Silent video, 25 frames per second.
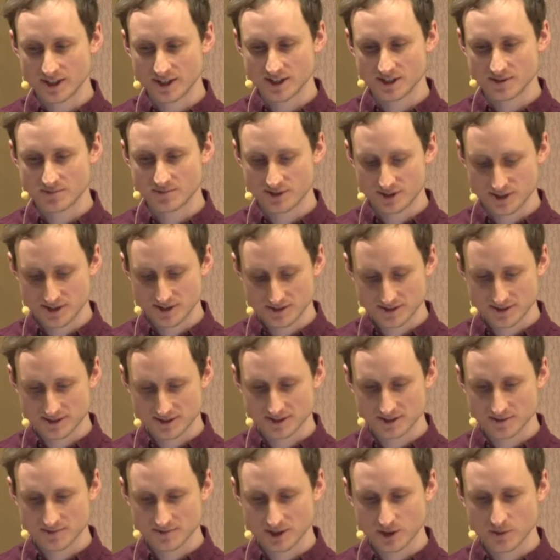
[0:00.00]
just producing
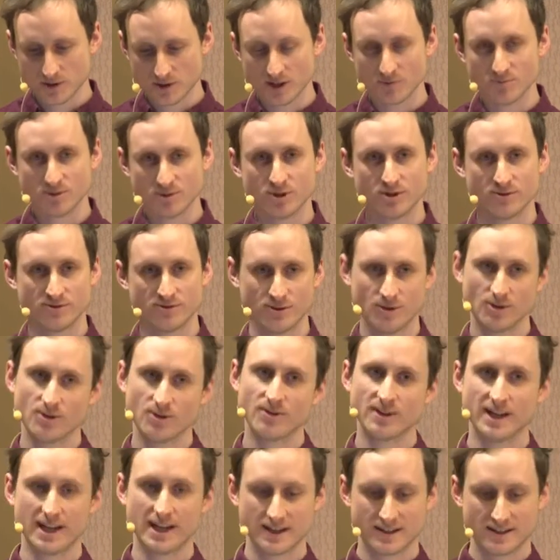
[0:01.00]
something quite beautiful
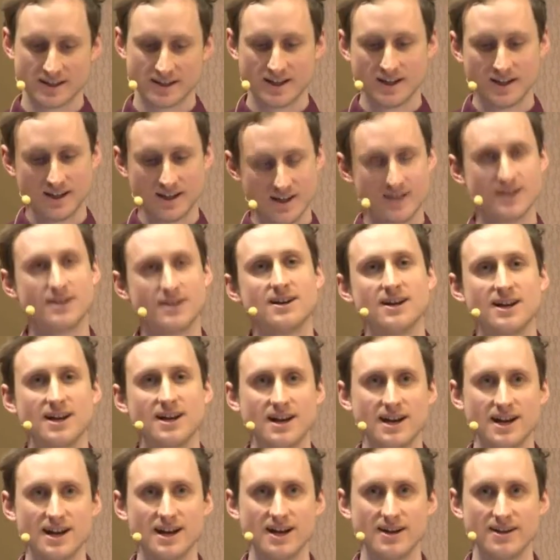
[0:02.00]
that
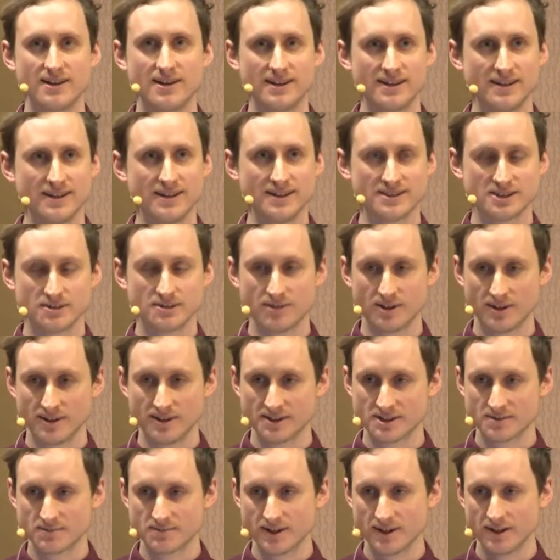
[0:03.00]
is about
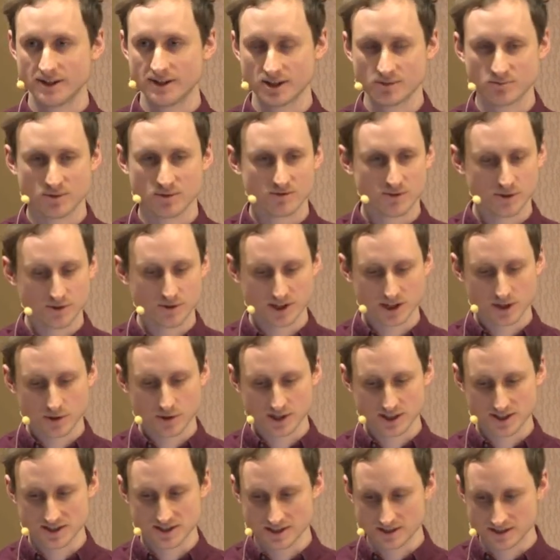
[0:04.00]
inspiring and provoking
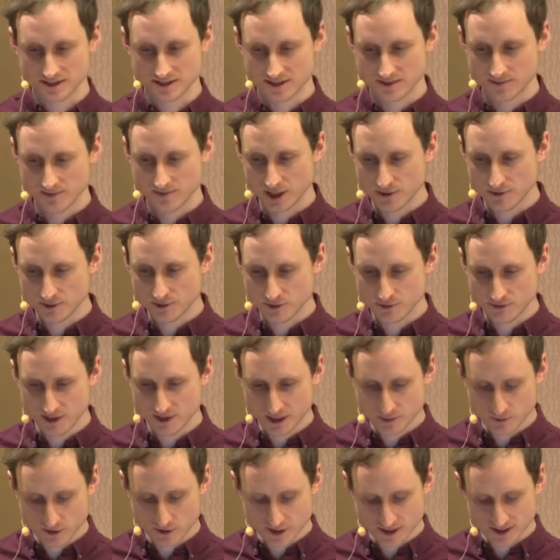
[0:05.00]
questions. If you really
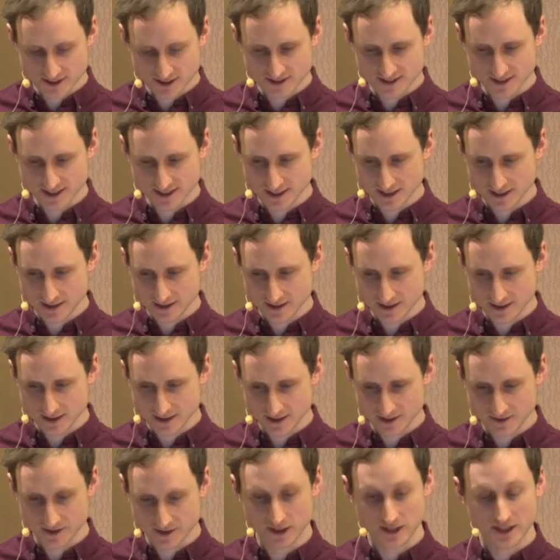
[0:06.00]
wanted to see
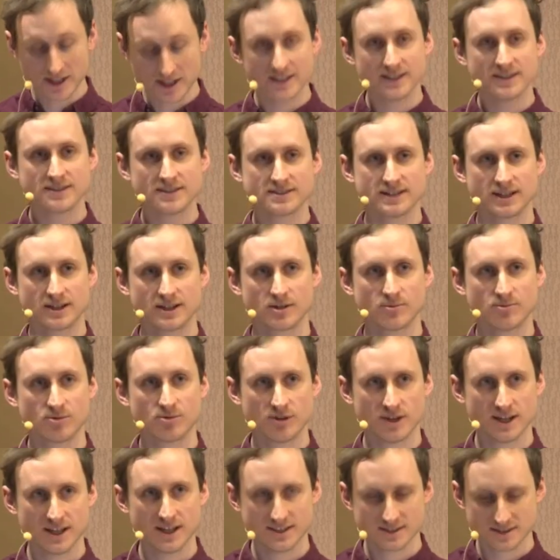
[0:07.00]
the layers that
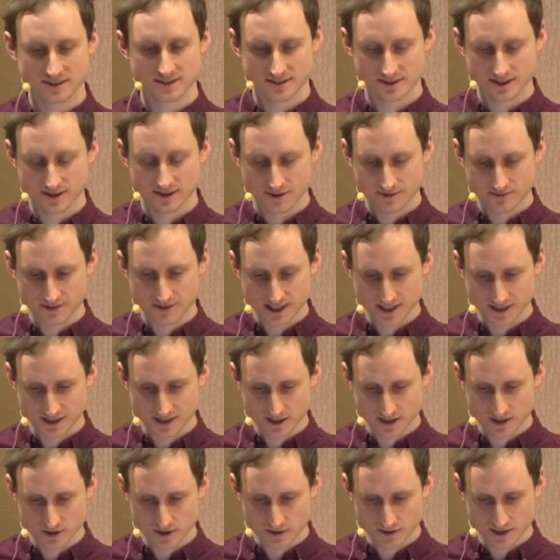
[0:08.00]
comprise this artifact, you
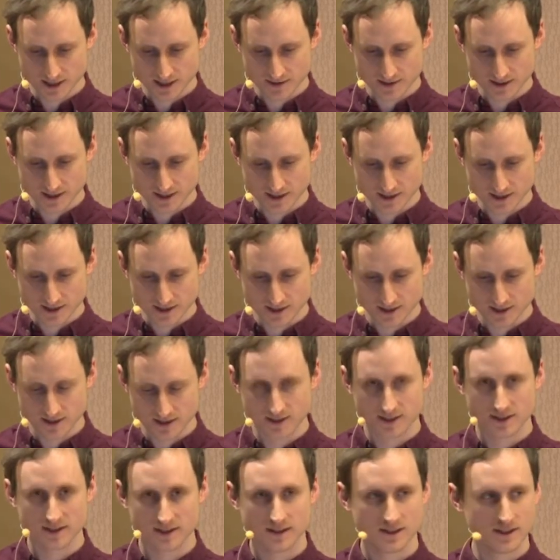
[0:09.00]
can go down here and you can
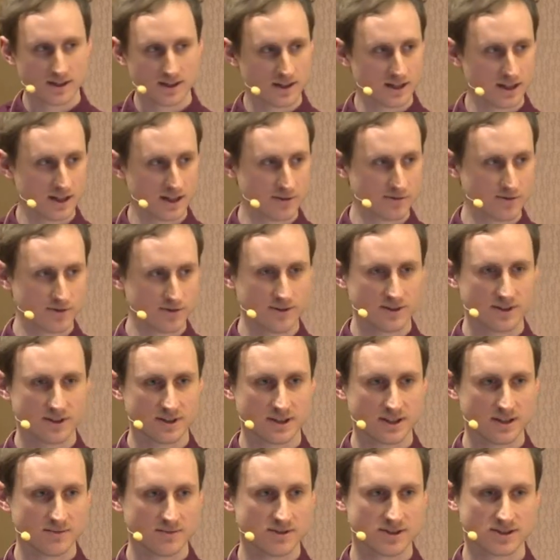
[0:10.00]
click through to
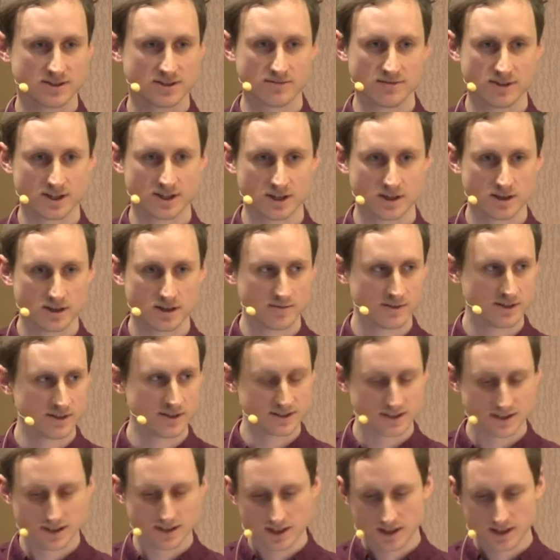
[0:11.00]
the images on Flickr Commons.